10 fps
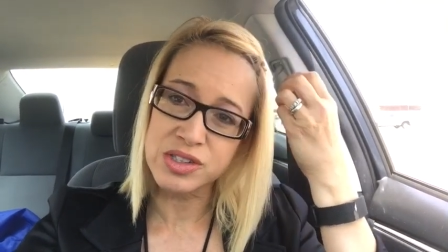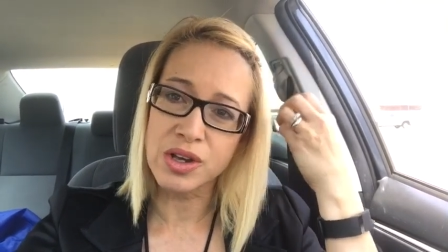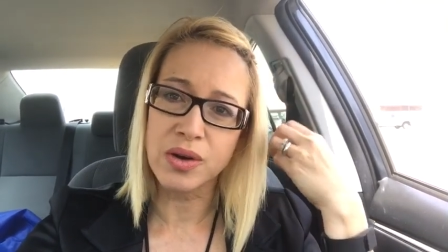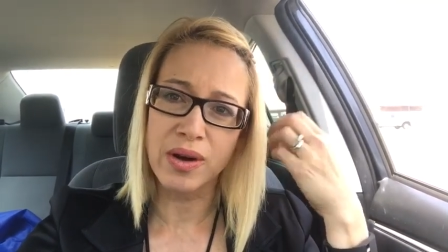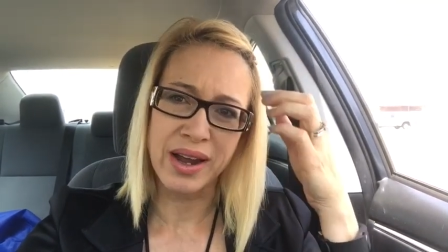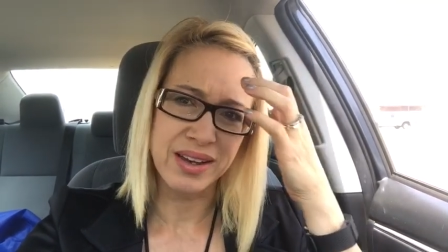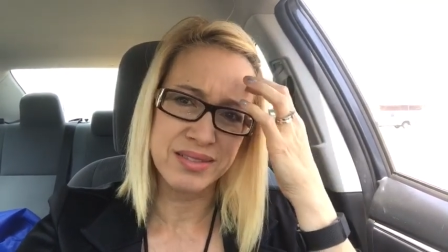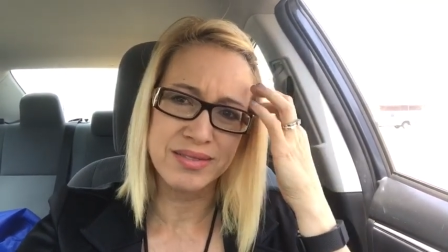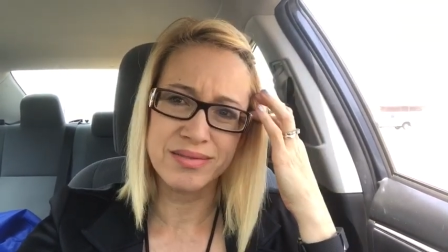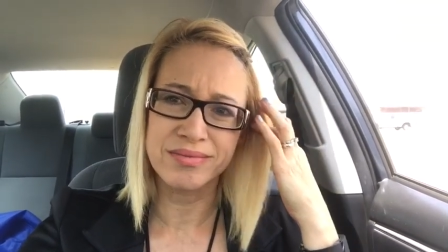So
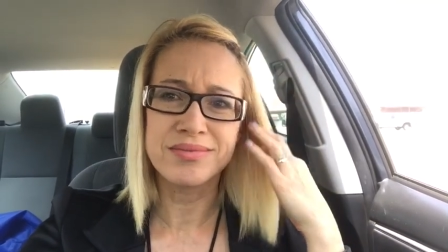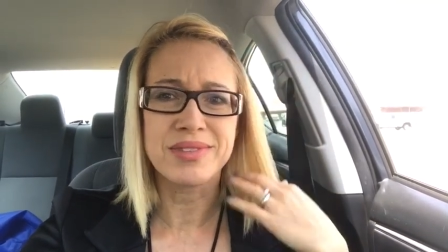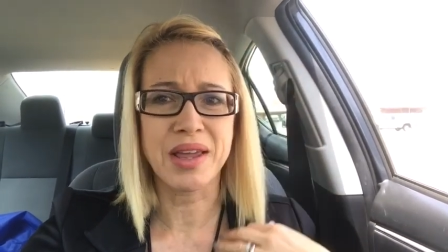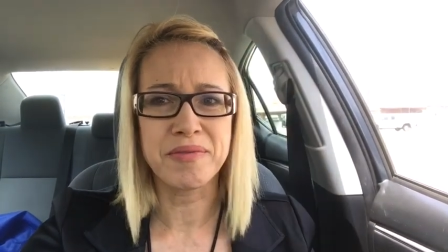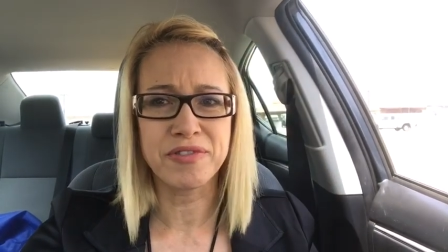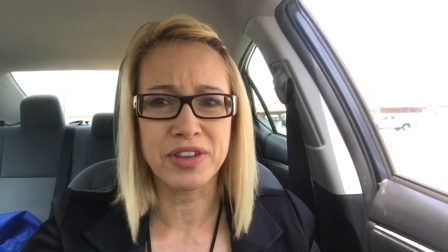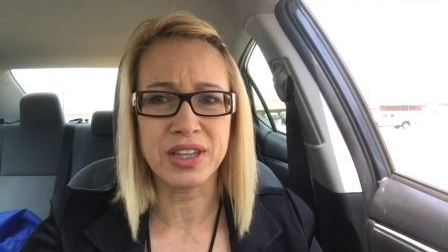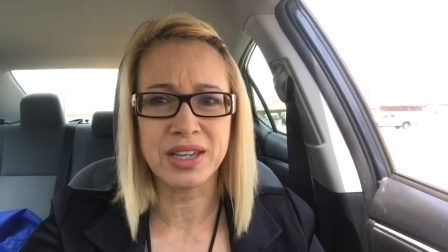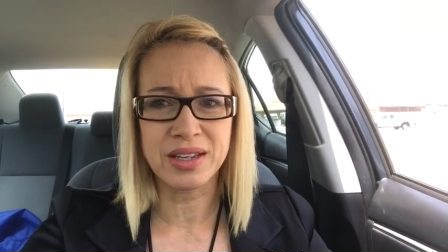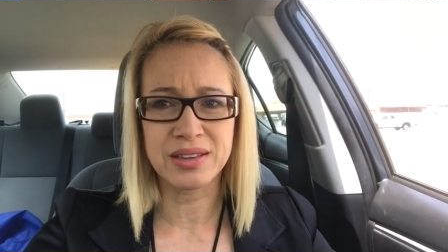I am
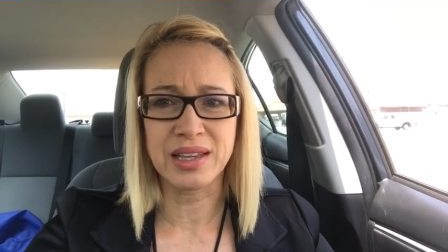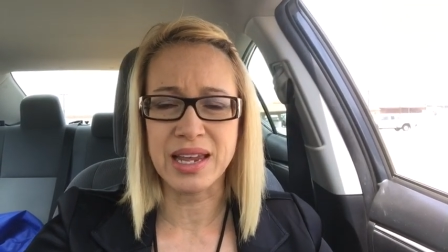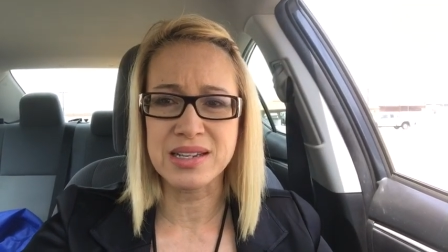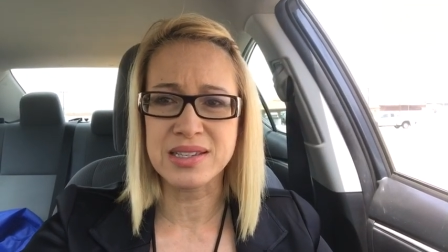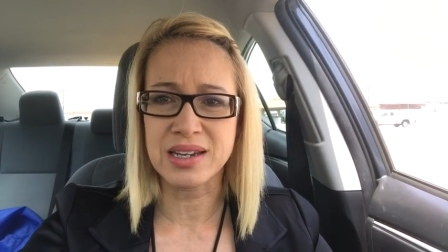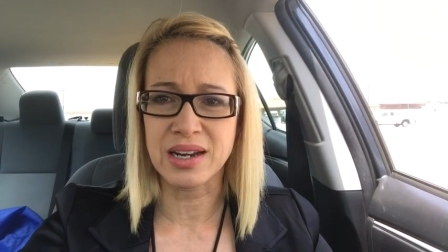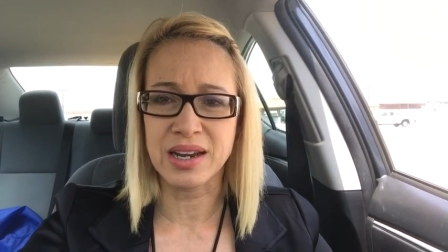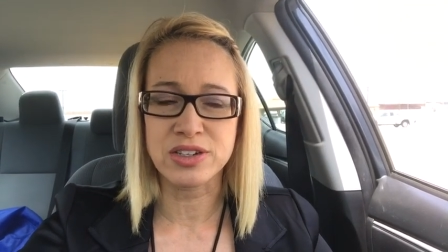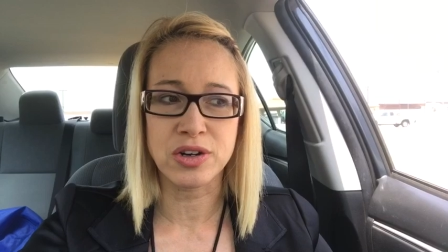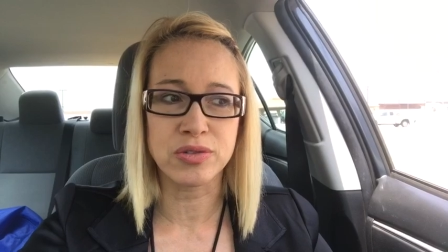feeling lazy and
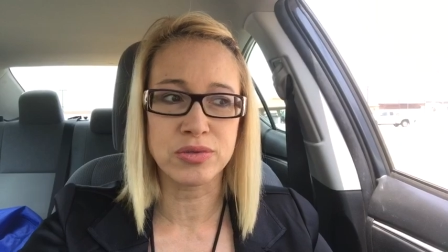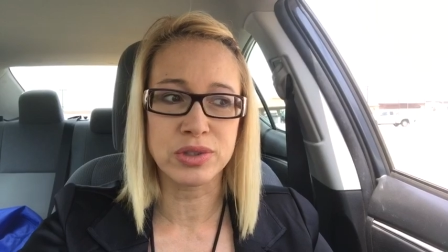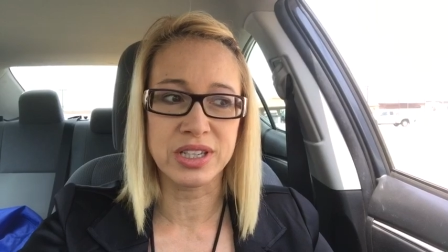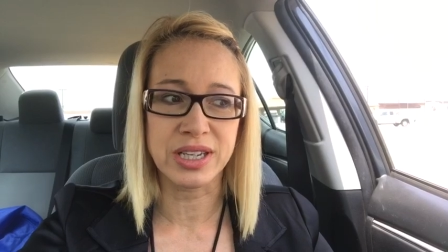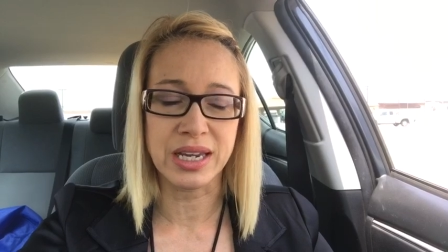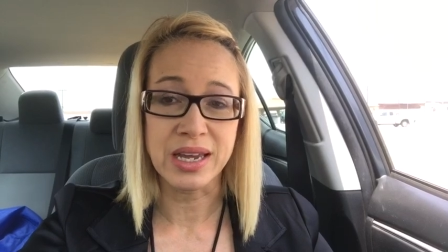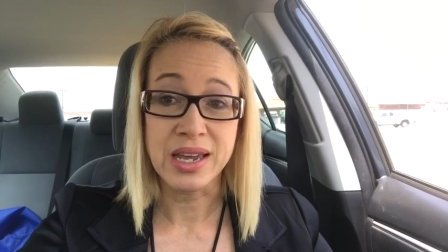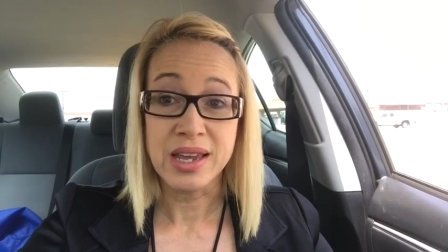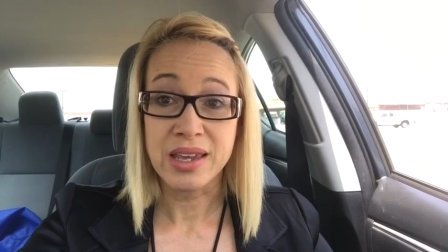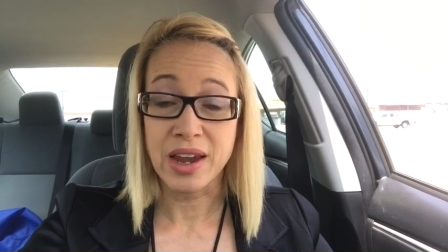I don't really
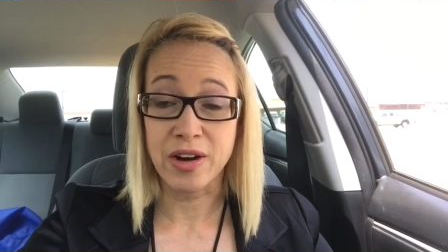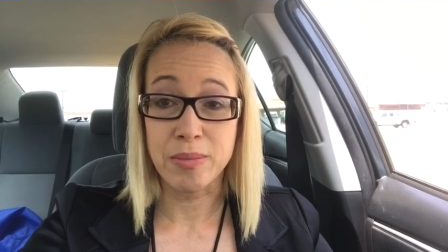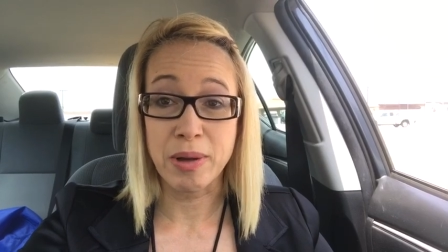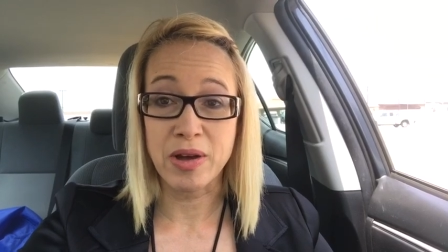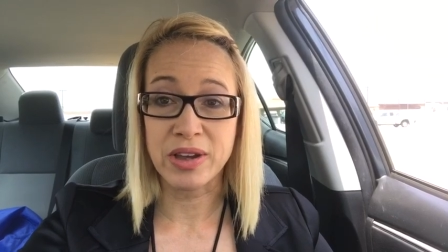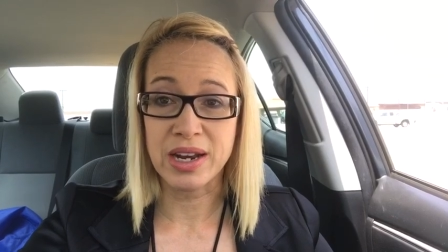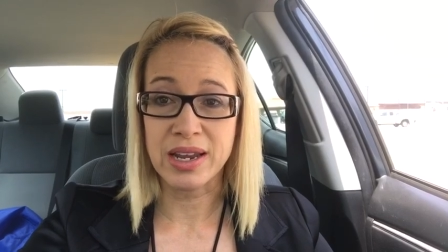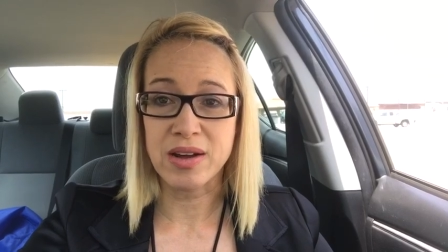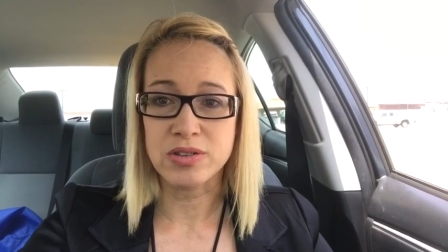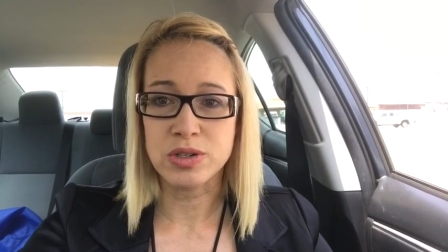care about
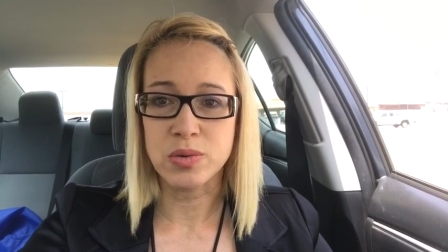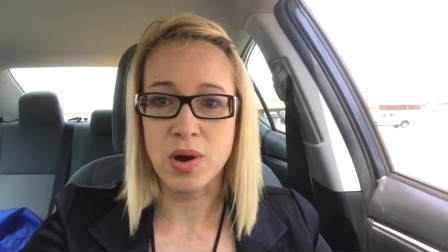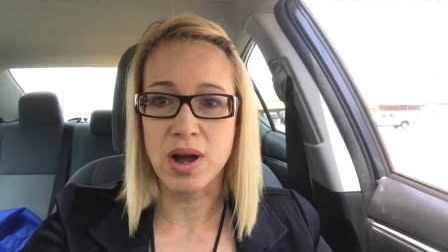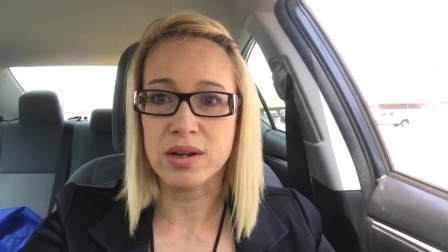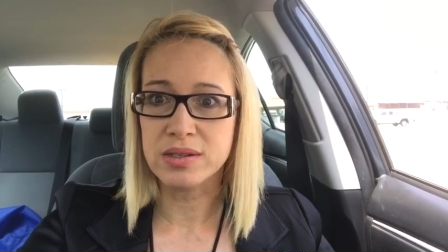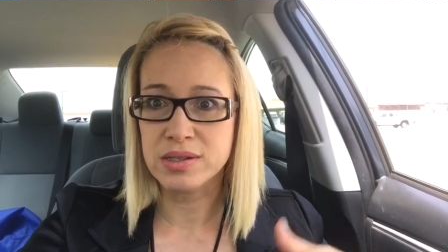getting out to walk.